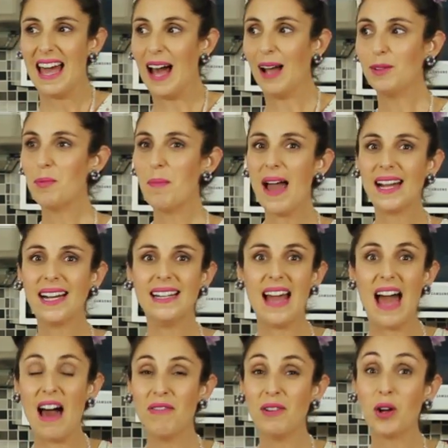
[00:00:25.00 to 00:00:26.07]
how to make an
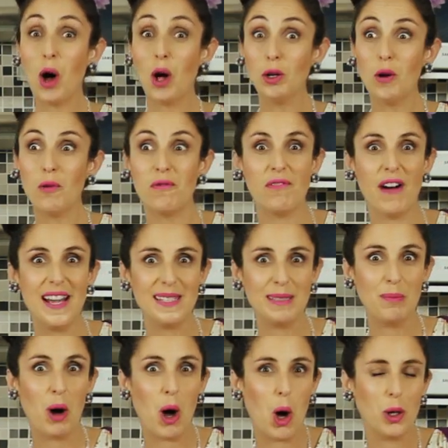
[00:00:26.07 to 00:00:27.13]
avocado
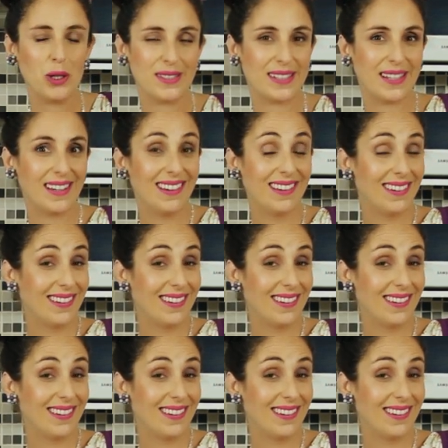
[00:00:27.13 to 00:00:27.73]
face mask.